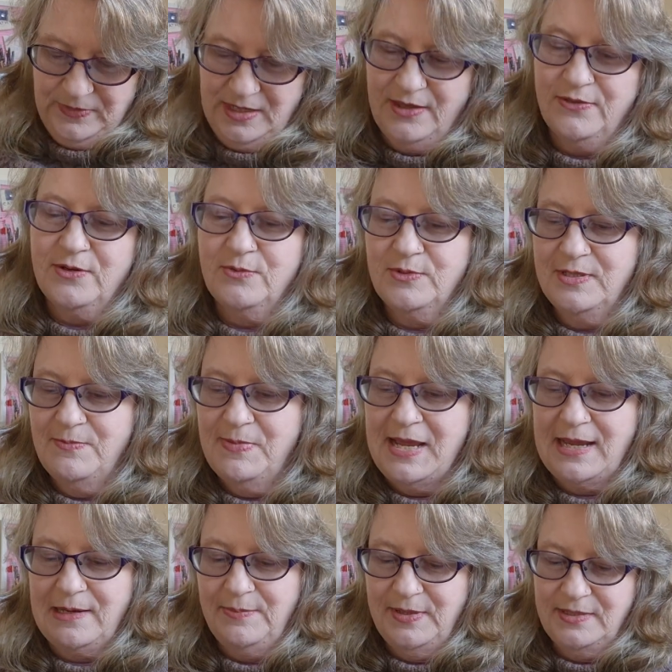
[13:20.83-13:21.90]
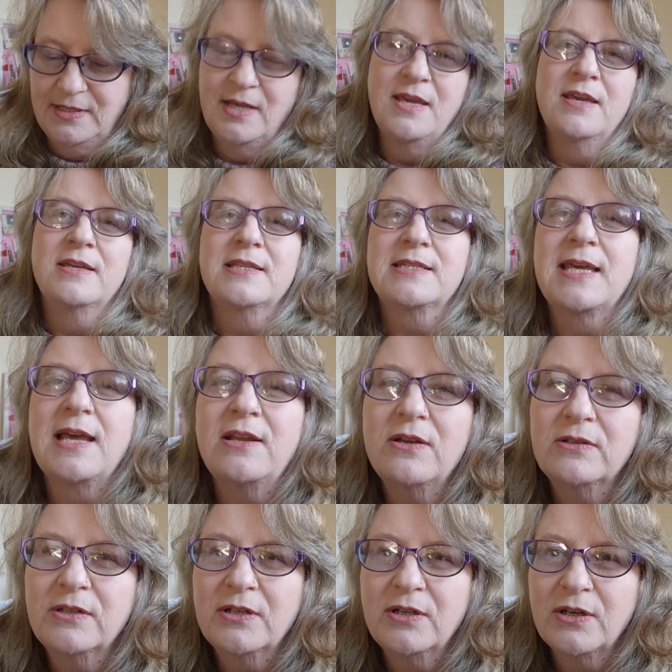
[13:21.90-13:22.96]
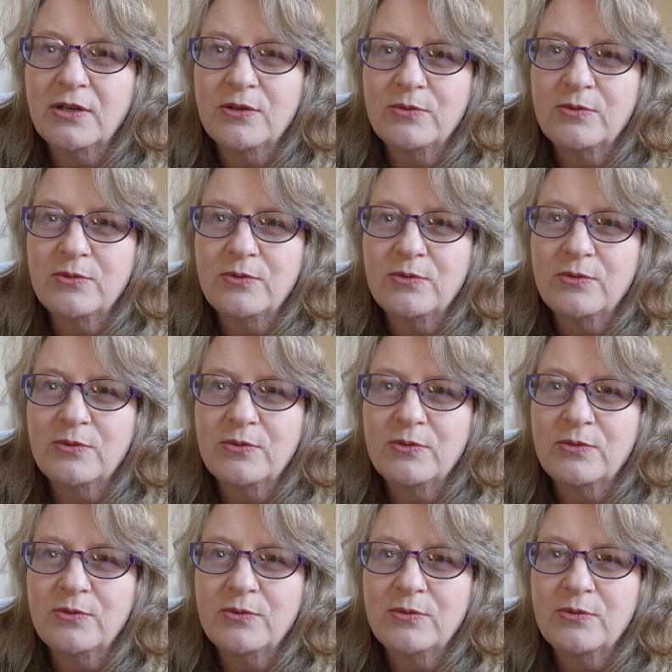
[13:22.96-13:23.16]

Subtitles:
I thought it was the black, but how long ago